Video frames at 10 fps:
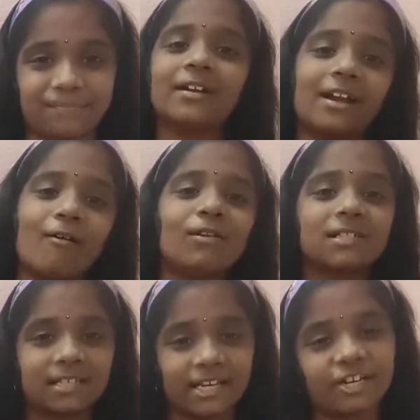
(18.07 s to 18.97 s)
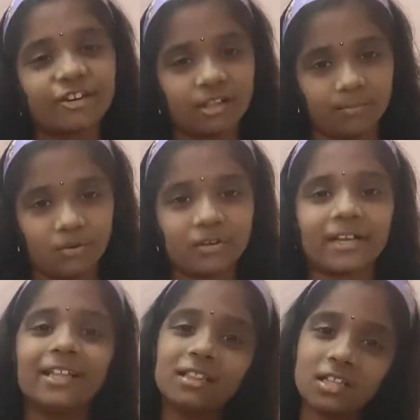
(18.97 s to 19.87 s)
Now let's get into the book.
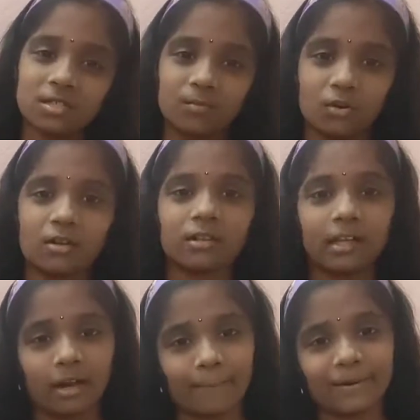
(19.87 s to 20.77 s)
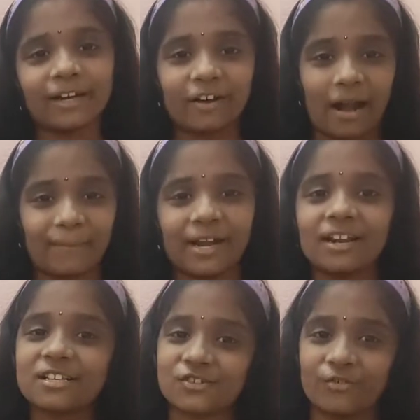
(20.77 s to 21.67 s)
In this book, the complete
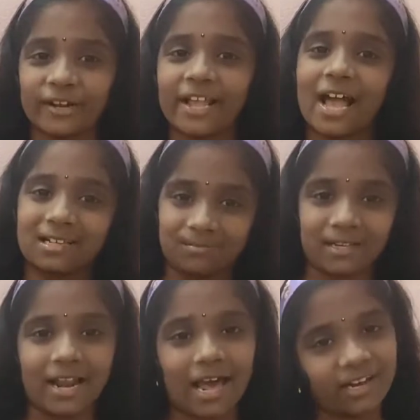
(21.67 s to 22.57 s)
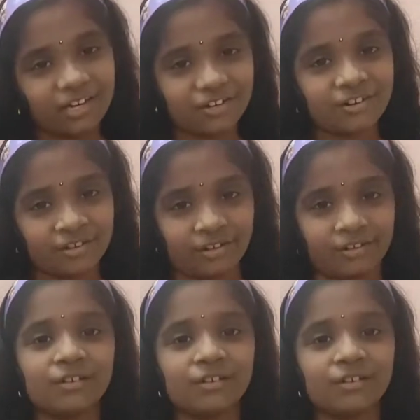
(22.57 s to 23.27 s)
Ramayana story has been narrated in